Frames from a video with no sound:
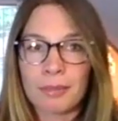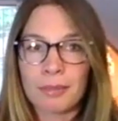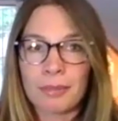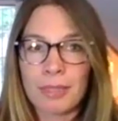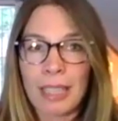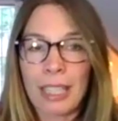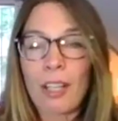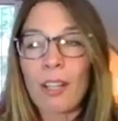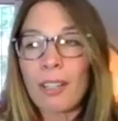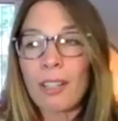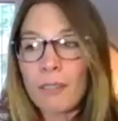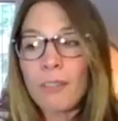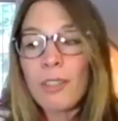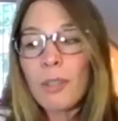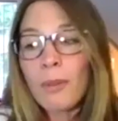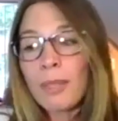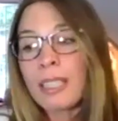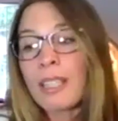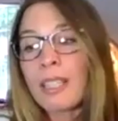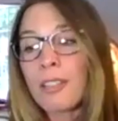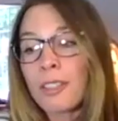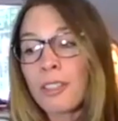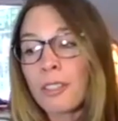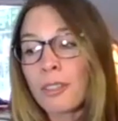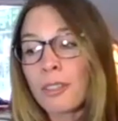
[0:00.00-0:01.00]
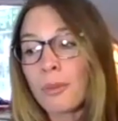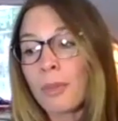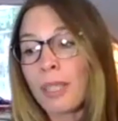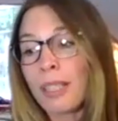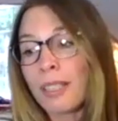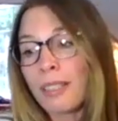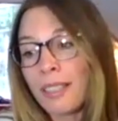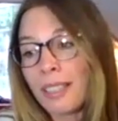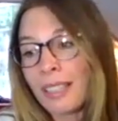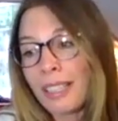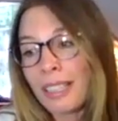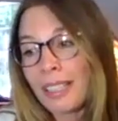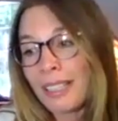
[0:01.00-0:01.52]
Like I'll give you attention
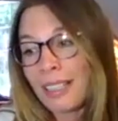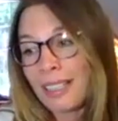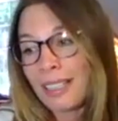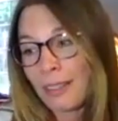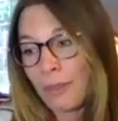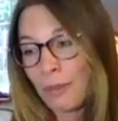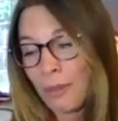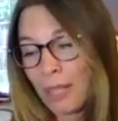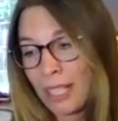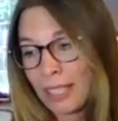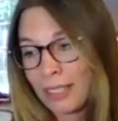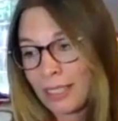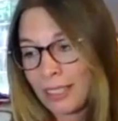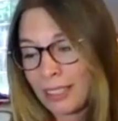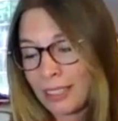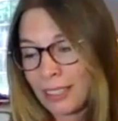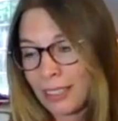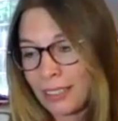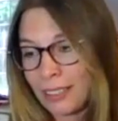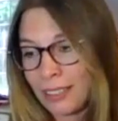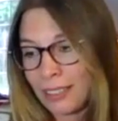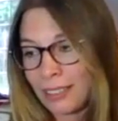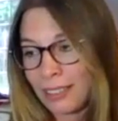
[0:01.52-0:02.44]
when it's